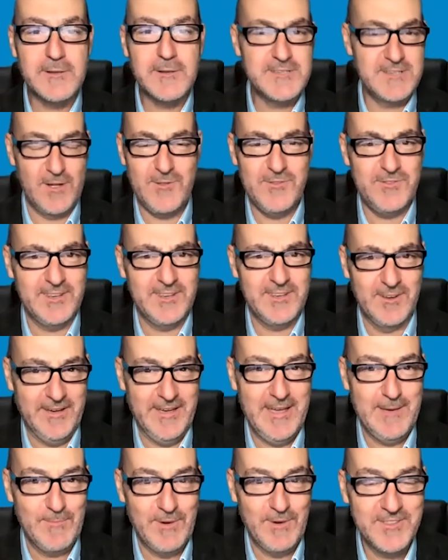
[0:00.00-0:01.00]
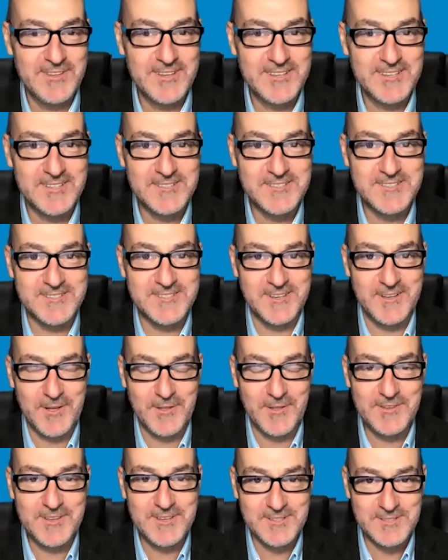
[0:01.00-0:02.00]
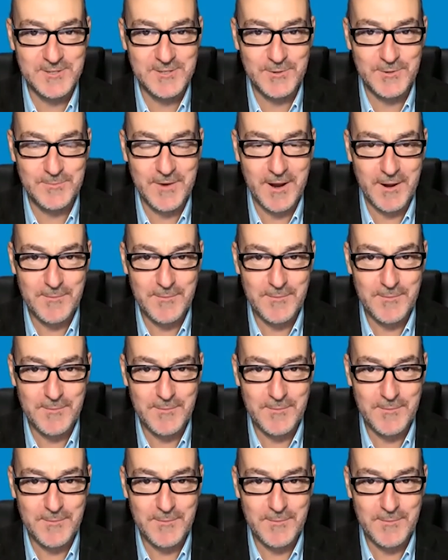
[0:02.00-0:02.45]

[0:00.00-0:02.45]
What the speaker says: don't think I am. I think it's a